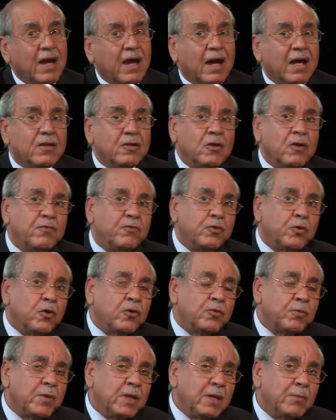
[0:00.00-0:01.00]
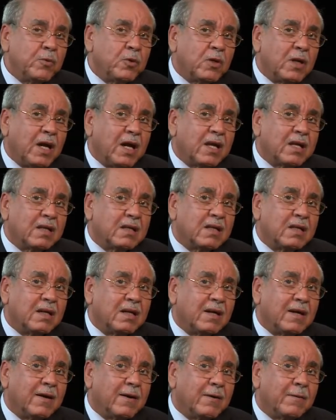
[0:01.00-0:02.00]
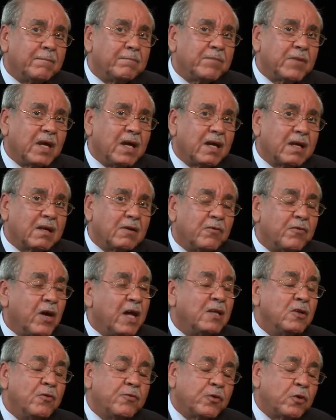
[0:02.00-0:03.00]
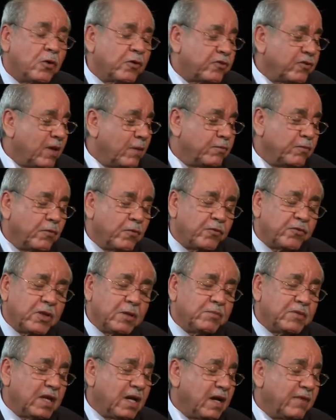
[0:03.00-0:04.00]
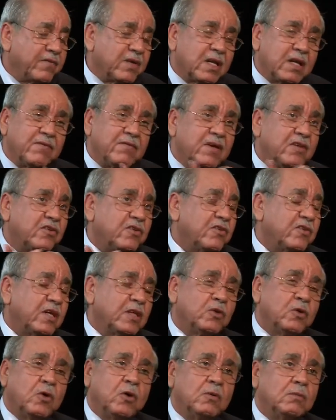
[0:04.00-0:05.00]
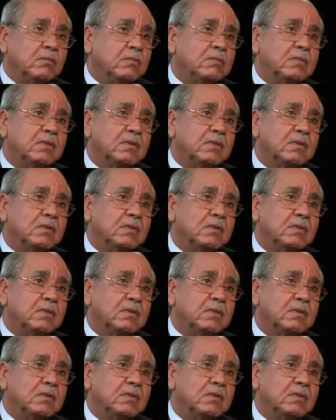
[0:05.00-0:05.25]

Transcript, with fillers: And if those people are, uh, are, and of course, some of them, they have grievances at home.